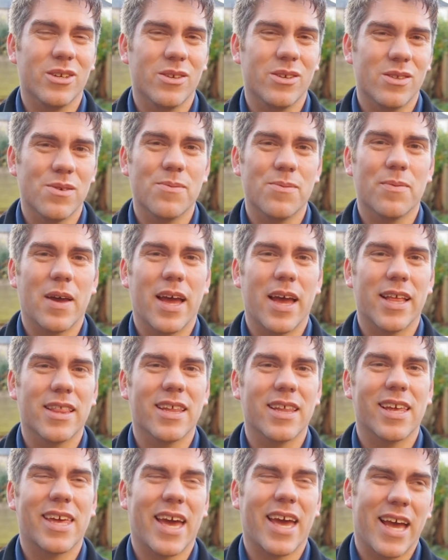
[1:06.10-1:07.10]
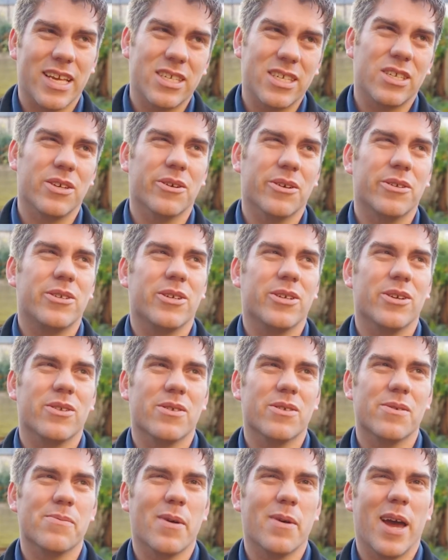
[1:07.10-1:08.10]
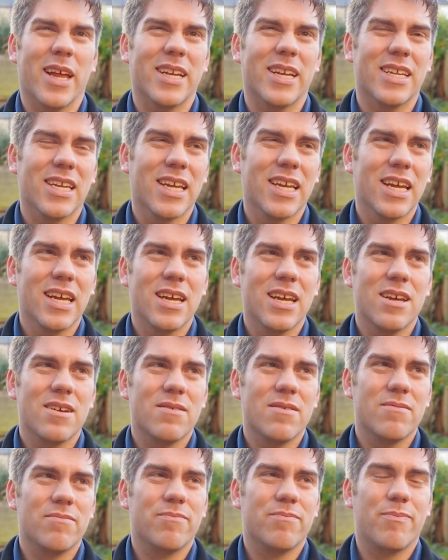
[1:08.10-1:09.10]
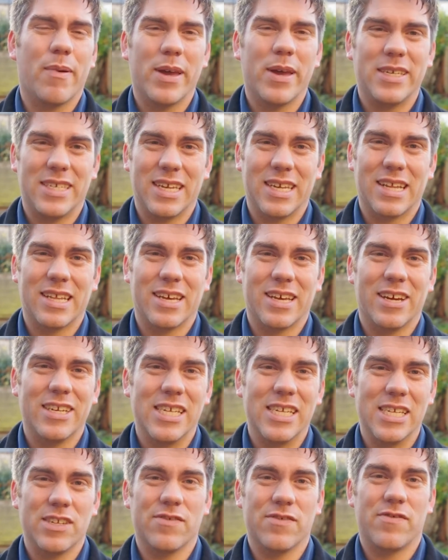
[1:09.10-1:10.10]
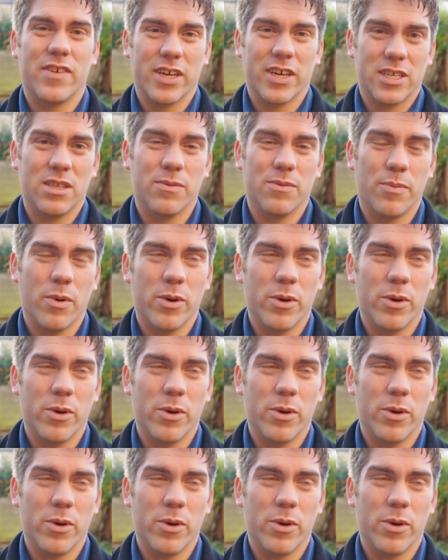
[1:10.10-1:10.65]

to them and the cats got to them, and basically I need to fix the